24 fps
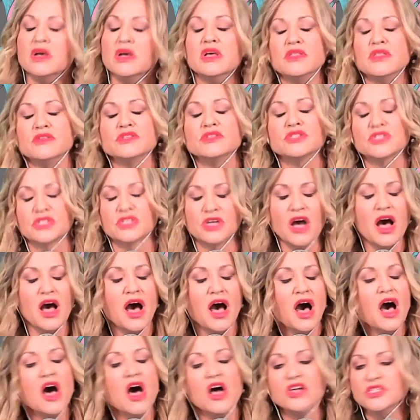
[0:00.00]
The
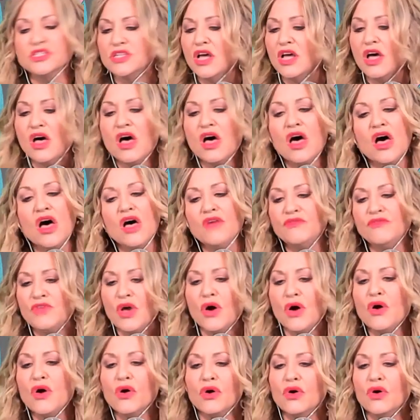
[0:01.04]
scars of
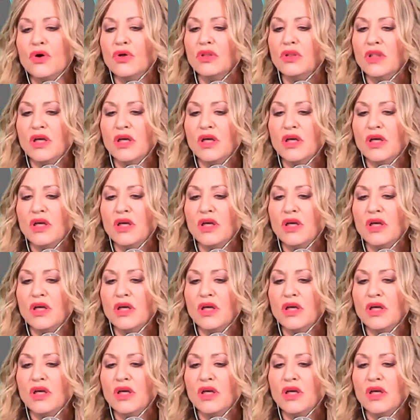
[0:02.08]
your